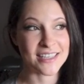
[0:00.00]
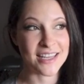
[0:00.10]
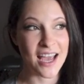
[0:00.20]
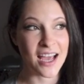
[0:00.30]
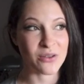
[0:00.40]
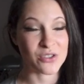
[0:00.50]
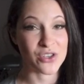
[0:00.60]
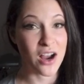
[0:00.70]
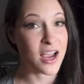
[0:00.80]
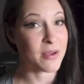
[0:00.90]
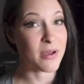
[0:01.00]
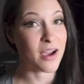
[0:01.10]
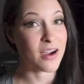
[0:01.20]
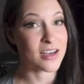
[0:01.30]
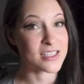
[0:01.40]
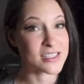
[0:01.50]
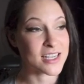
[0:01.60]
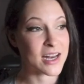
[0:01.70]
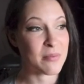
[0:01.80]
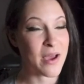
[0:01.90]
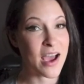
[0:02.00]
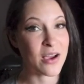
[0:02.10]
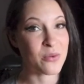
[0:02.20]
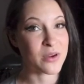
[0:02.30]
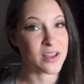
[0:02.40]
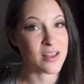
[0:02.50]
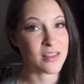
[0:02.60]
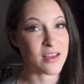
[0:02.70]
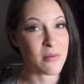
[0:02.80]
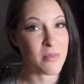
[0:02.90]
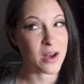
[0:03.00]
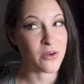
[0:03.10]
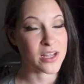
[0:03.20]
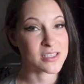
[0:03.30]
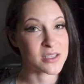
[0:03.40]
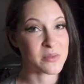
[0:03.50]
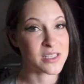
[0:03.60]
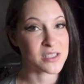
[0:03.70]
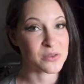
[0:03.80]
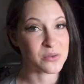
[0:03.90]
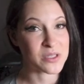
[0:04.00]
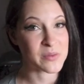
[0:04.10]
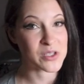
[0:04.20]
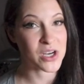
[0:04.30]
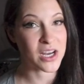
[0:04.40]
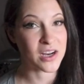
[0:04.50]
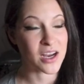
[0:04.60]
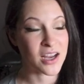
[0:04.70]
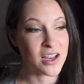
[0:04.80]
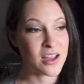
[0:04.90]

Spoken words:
yeah, I was trying my hardest to get it back with Menno Henselmans, who was my trainer